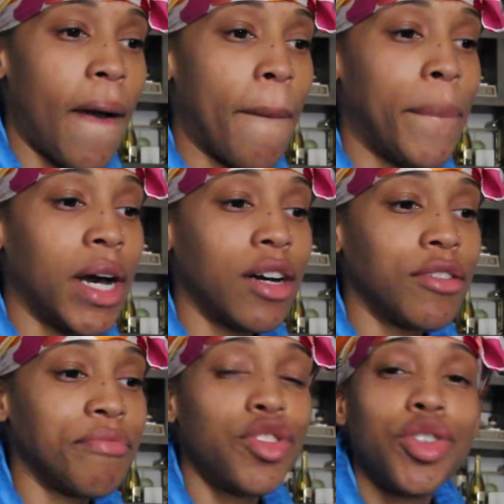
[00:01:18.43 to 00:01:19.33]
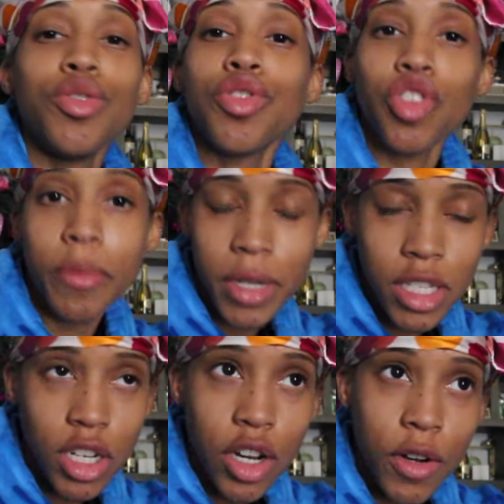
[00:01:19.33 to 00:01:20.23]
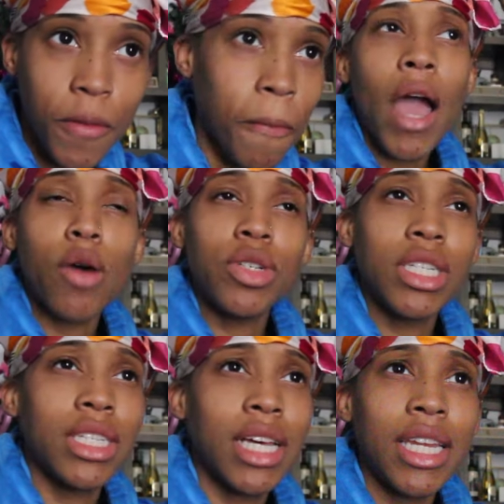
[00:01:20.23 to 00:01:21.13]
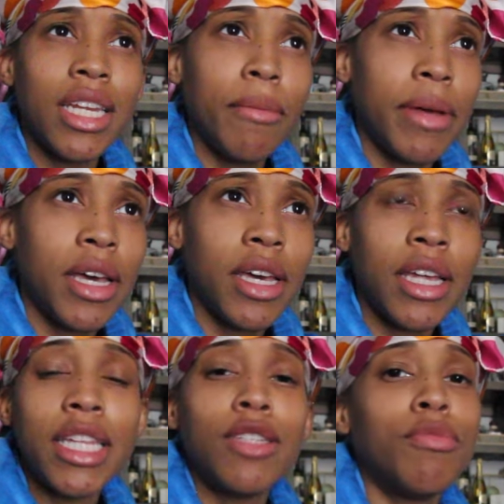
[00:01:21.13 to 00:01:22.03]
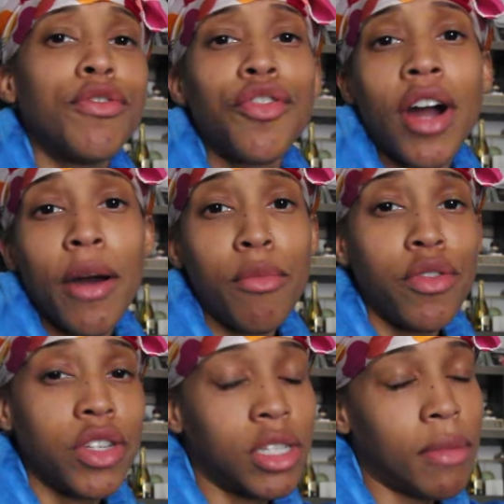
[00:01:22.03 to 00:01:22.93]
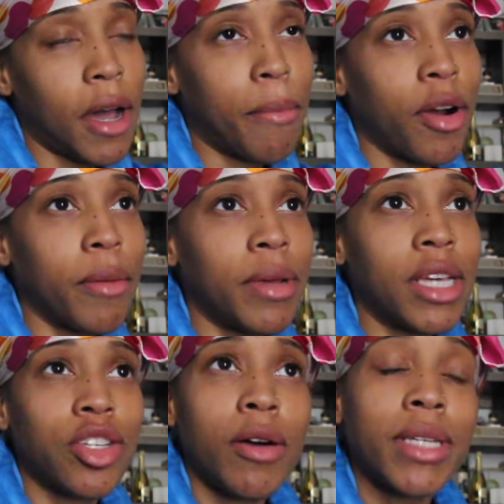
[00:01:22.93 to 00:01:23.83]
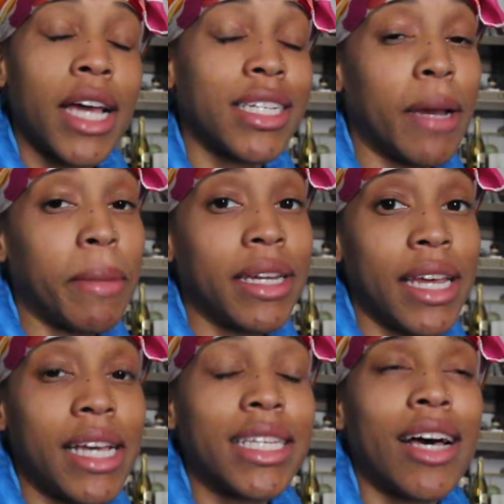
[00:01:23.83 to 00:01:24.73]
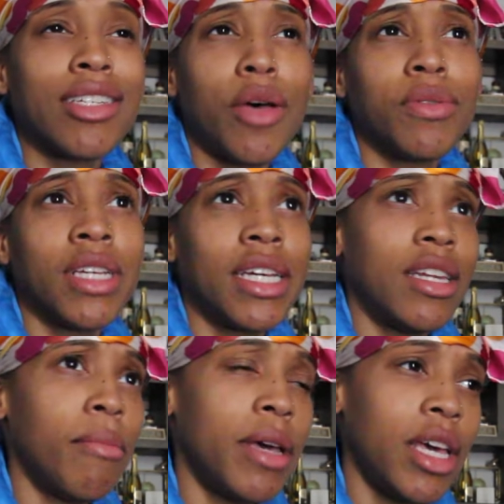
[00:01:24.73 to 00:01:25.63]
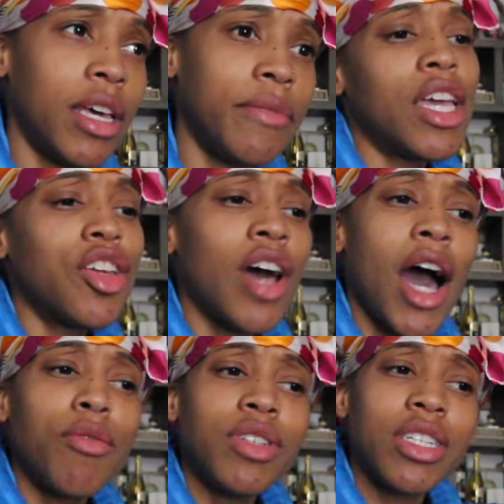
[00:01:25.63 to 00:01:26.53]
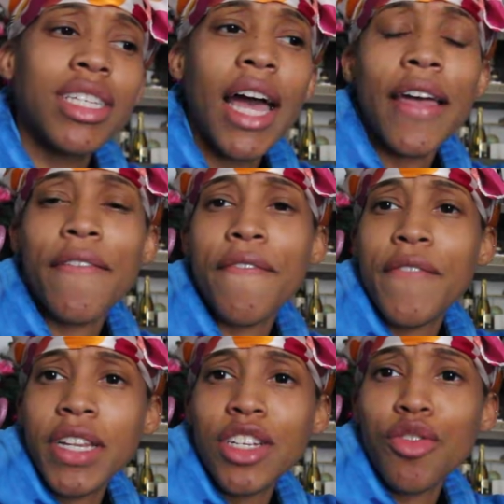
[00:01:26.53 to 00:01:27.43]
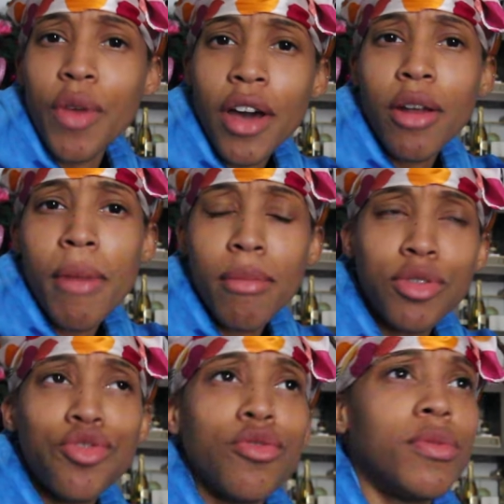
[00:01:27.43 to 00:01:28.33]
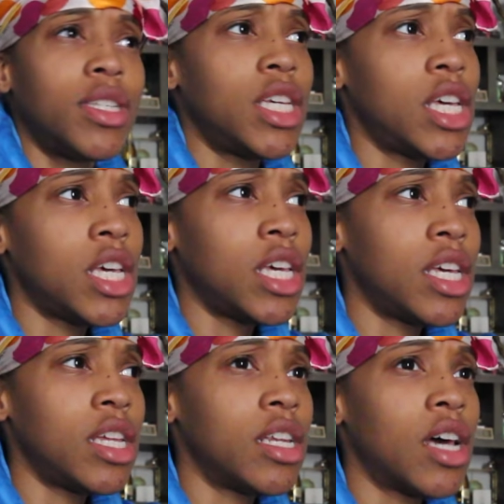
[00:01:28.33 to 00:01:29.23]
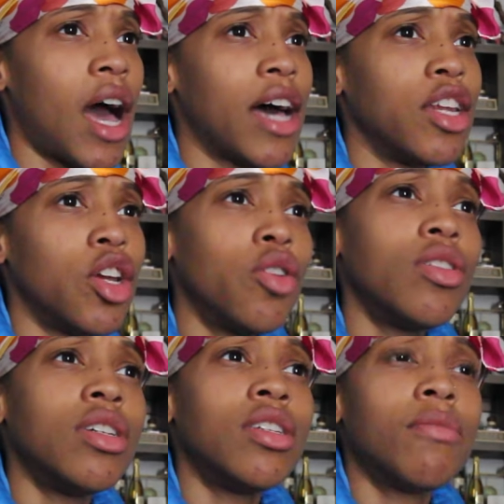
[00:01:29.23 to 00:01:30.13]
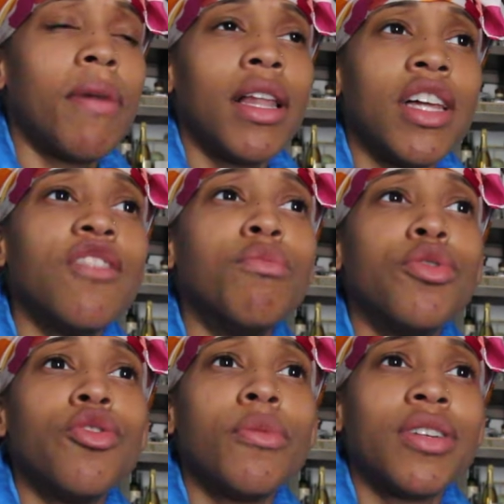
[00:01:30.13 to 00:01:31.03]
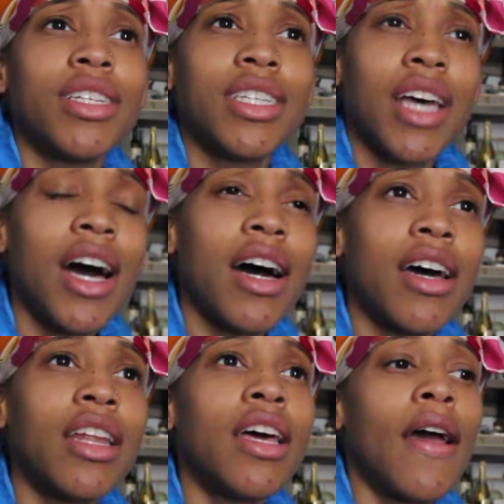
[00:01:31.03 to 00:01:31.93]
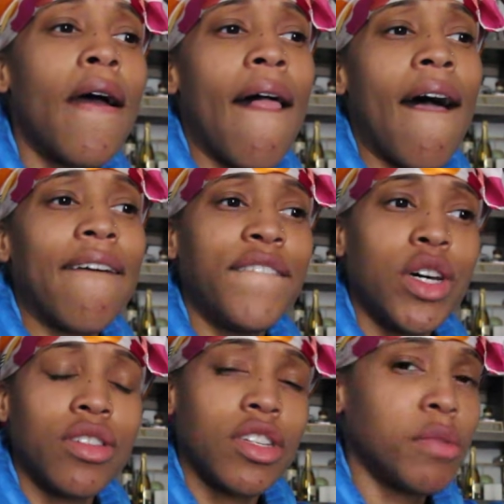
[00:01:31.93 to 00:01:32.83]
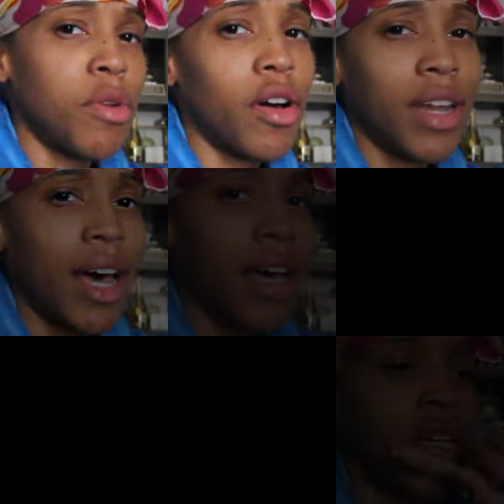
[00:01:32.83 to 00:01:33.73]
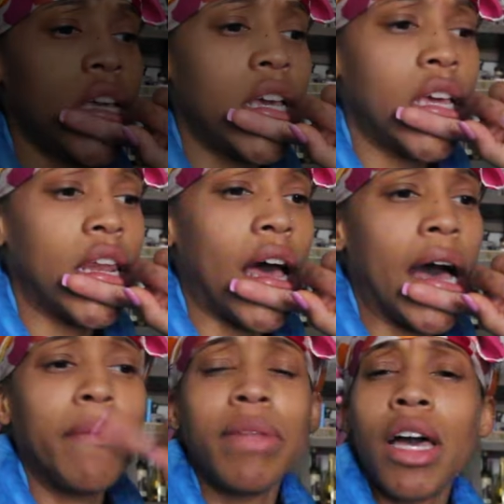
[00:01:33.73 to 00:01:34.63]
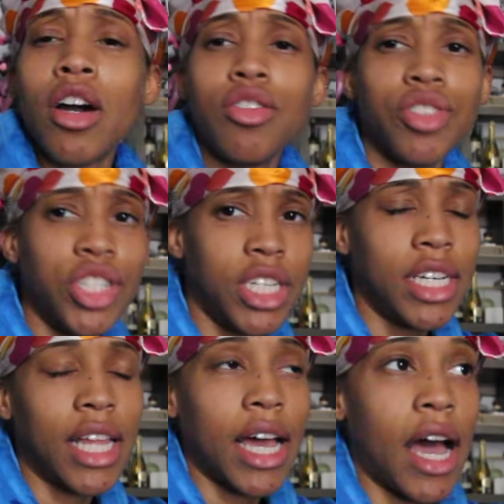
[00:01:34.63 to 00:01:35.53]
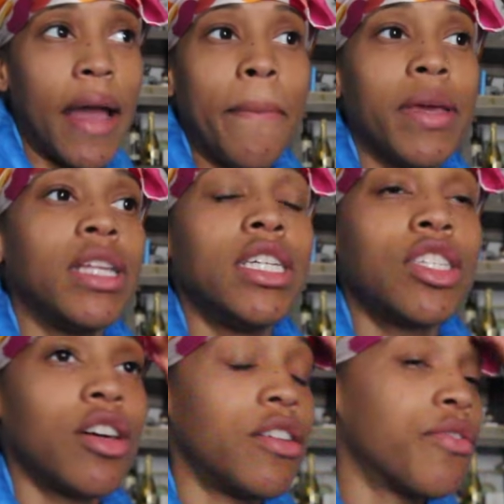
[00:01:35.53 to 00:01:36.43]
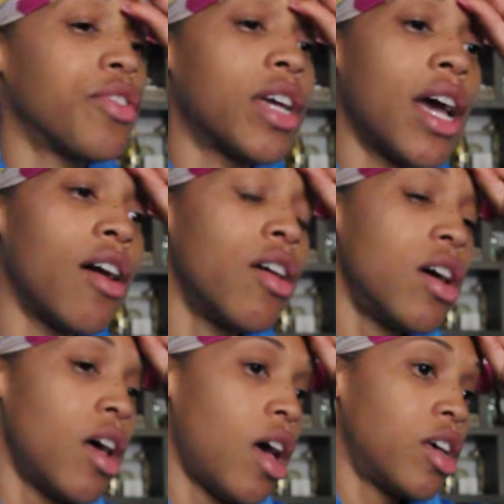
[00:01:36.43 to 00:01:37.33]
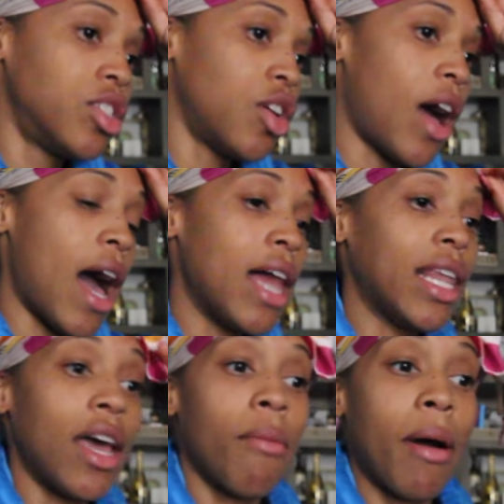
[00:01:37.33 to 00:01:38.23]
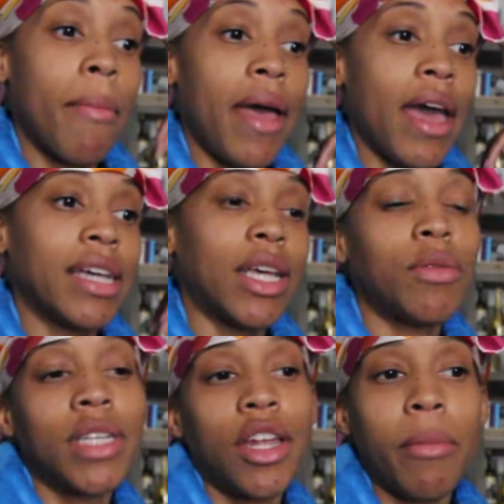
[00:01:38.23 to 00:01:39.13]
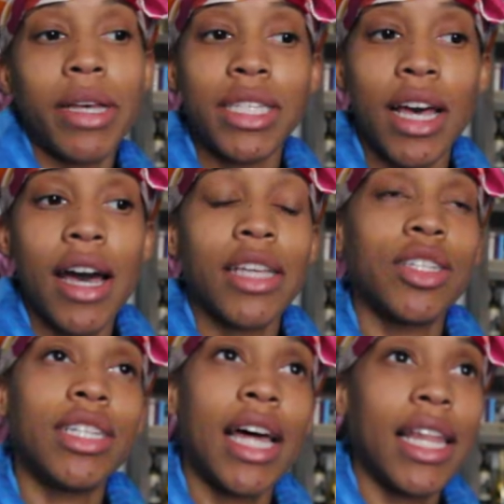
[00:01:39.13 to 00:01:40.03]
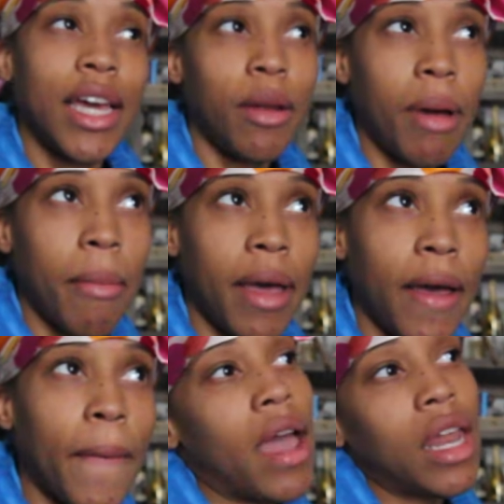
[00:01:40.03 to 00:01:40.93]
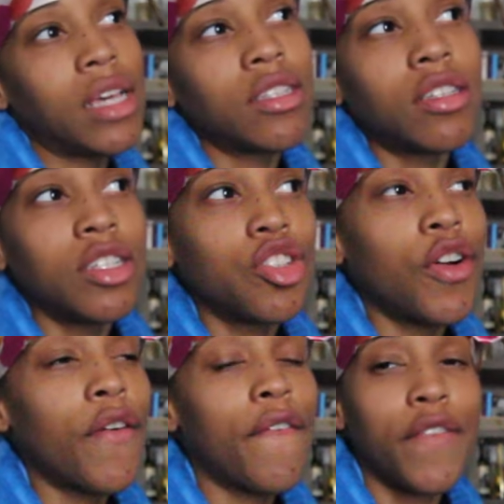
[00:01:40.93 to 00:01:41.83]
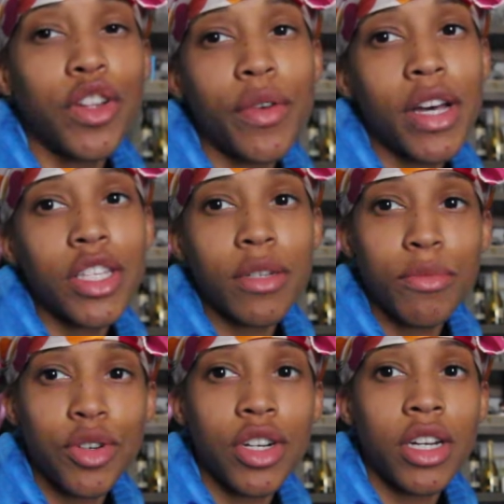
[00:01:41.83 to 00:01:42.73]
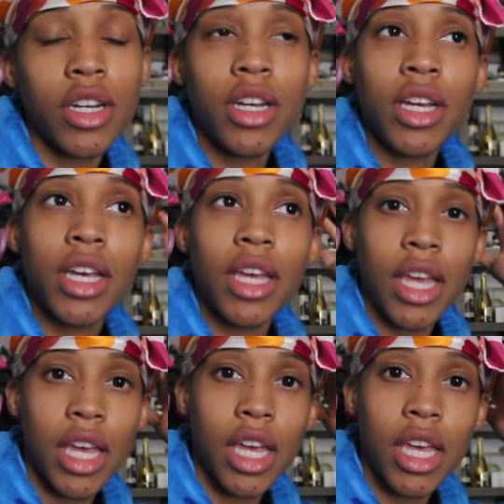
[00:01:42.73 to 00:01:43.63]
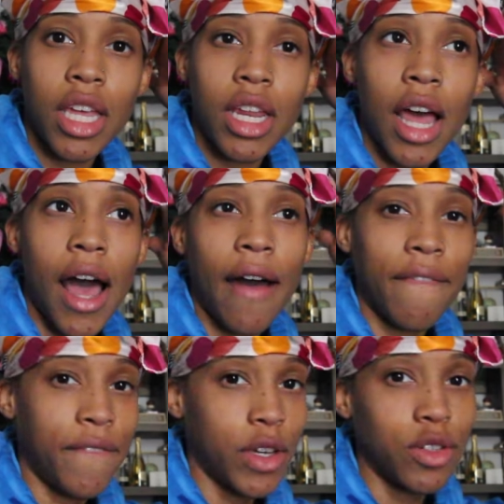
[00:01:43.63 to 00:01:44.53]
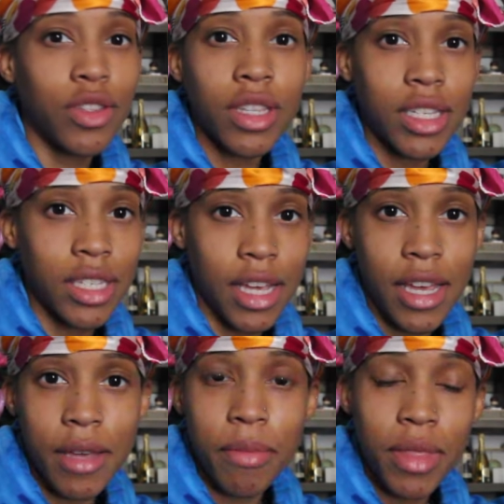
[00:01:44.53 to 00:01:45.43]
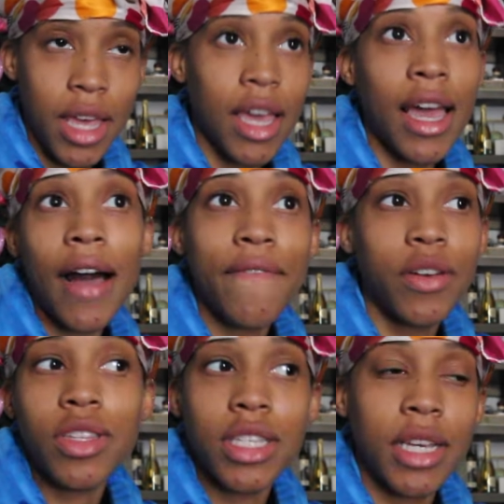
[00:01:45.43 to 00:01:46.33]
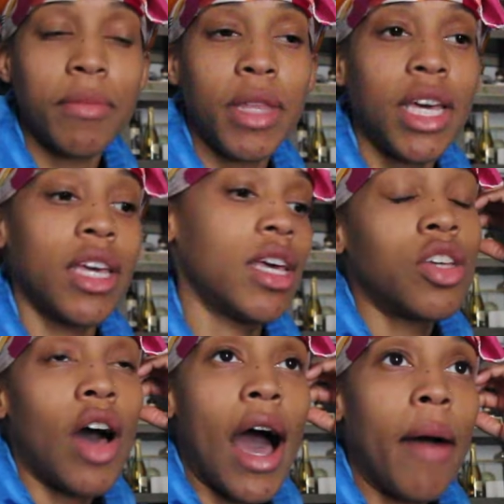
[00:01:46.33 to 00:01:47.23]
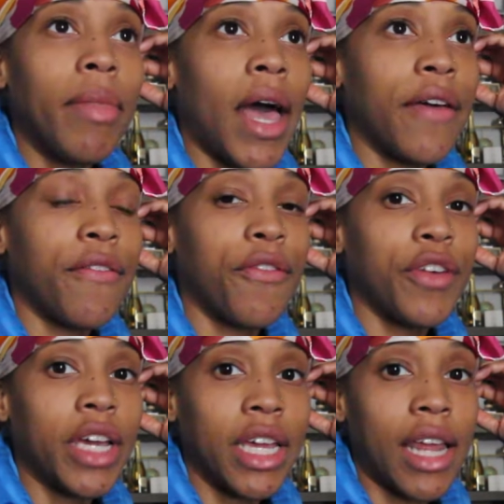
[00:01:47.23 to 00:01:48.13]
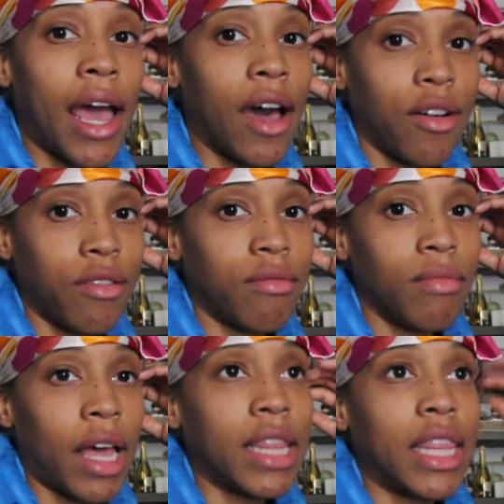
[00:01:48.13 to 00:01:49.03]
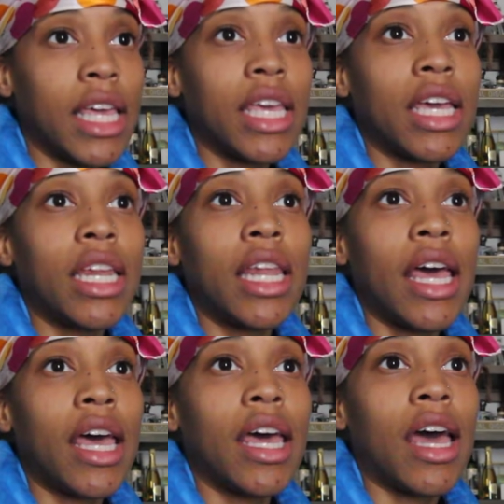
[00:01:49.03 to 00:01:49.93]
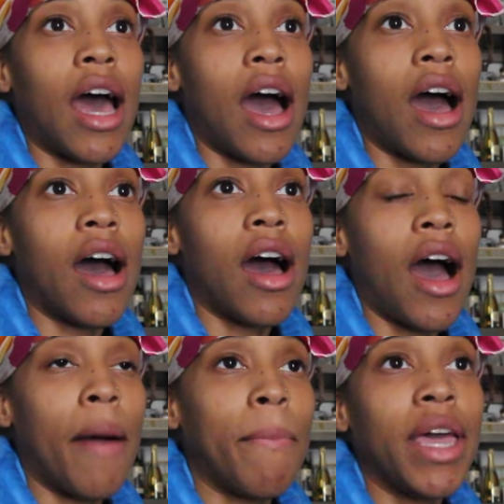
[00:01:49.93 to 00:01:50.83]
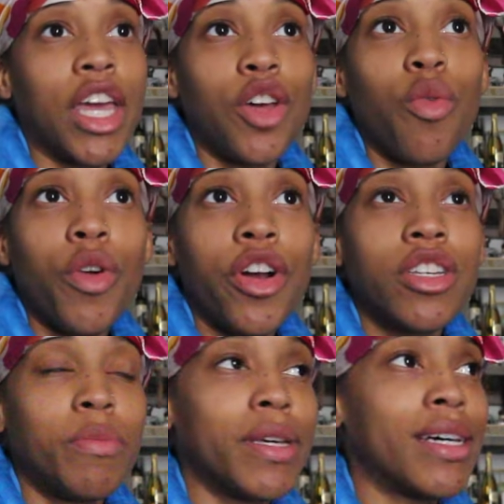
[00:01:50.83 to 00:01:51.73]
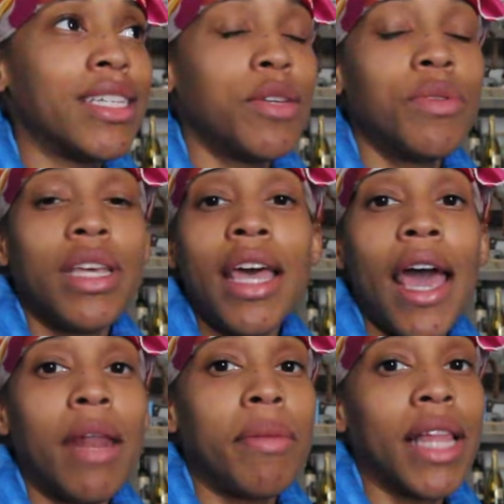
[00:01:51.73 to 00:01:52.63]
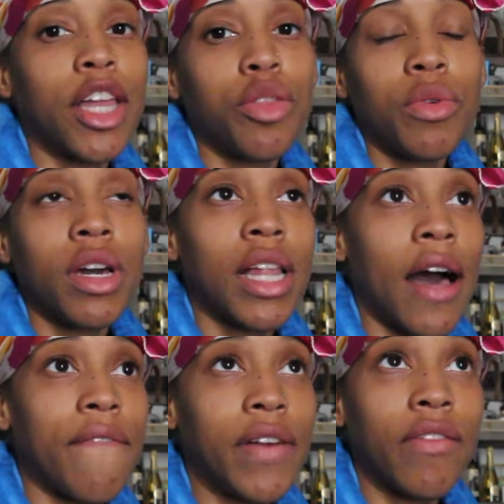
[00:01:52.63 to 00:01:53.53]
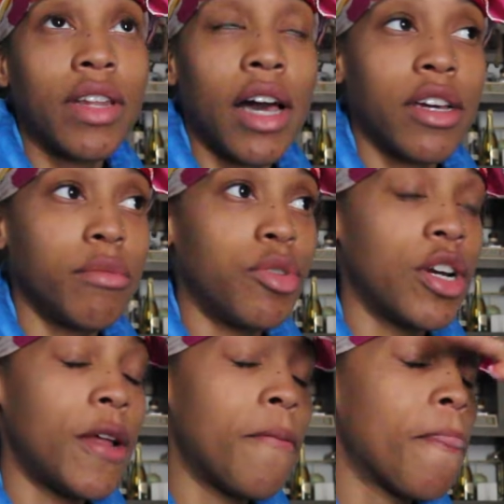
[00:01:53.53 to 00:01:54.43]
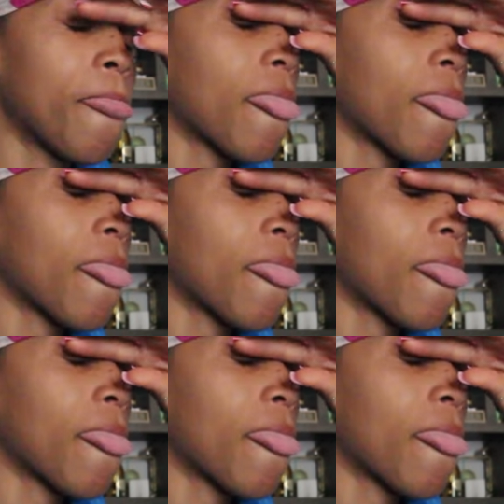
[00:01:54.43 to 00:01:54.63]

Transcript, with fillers: about two, three months ago. I was just laying in the bed and this is before I moved into my apartment. So I was actually at my dad's house. I was laying in the bed and you know, I was just like feeling around on my boobs and I noticed my left boob on the side, I felt a small knot. And I'm like, oh shit, like I immediately started to freak out. So I lay on my back because I was laying on my side. So then I laid on my back and I started to, you know, feel around some more and I felt the same thing. I felt the same thing. So I'm like freaking out, like thinking that I'm making it worse because it was it had to be like three o'clock, five o'clock in the morning.